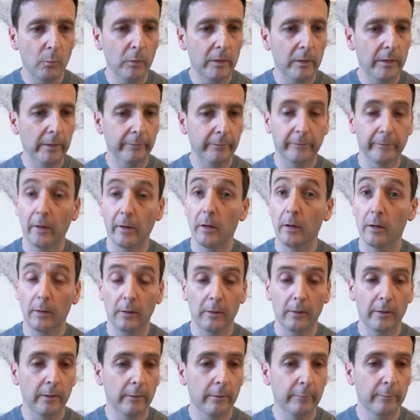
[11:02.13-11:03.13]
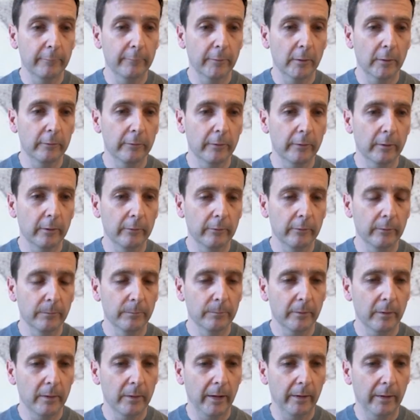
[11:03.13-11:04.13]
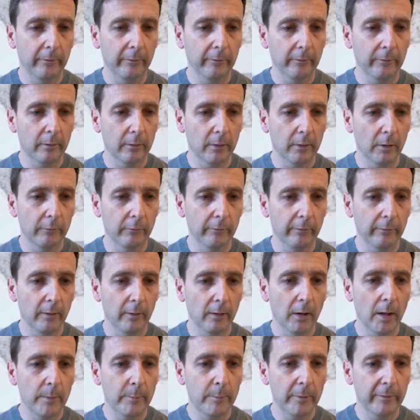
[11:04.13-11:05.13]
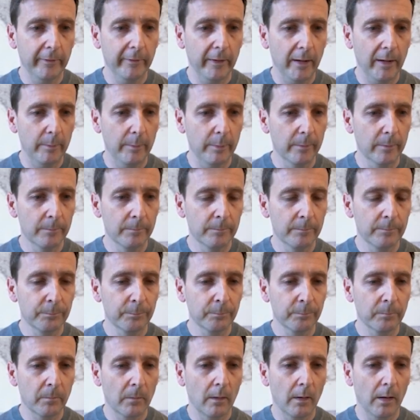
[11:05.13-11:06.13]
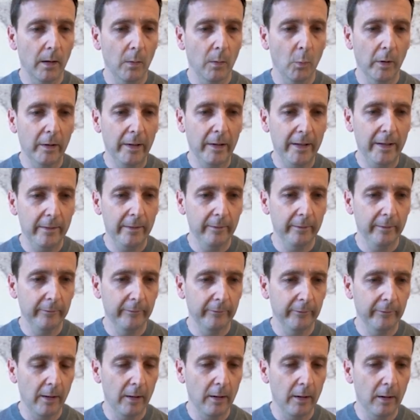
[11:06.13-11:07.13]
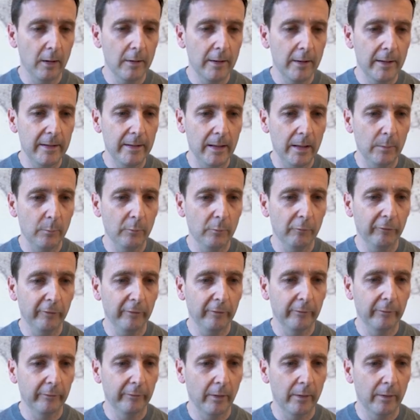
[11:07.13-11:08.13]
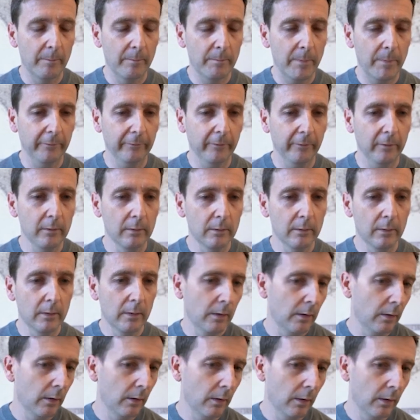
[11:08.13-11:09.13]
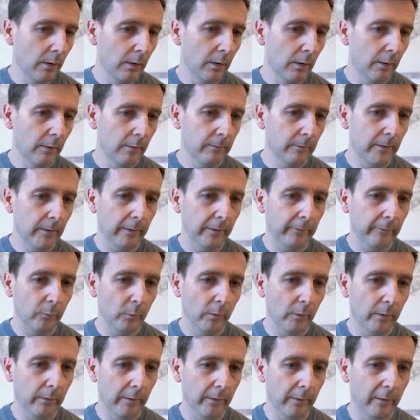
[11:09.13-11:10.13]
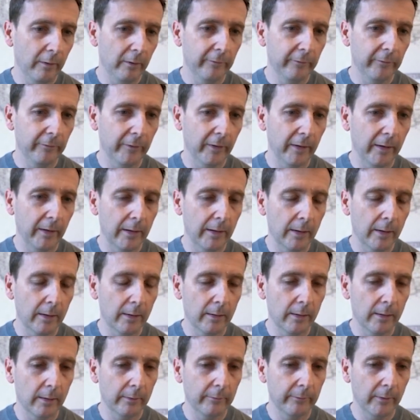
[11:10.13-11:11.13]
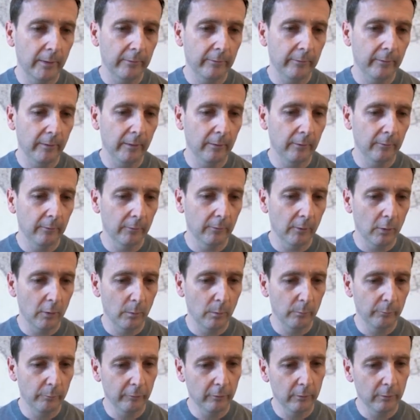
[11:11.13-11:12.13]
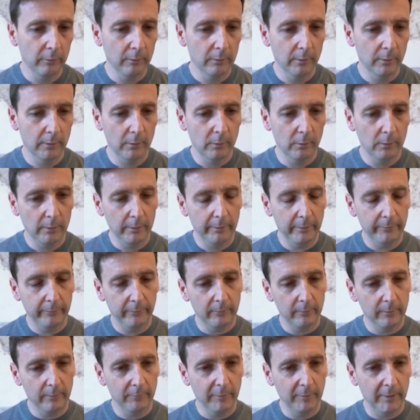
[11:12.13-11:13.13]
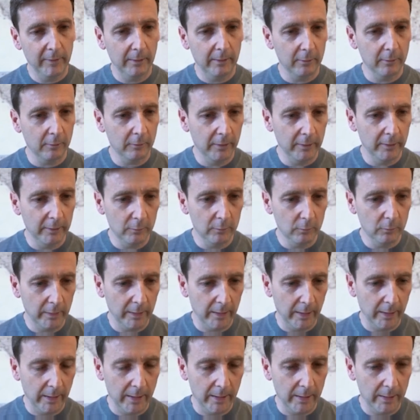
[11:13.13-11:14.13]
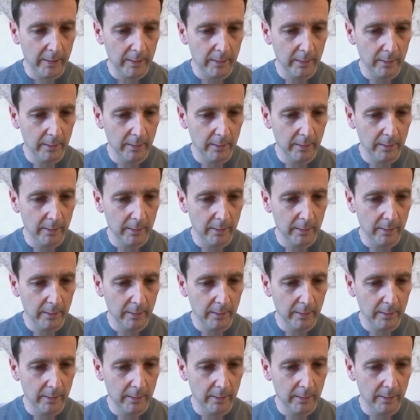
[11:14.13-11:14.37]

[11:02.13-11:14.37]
to start aligning the photos. So next, go to the alignment tab, and we're going to hit this align images button. Next to it, there is a settings option, and it will list. If you click on it, you'll get a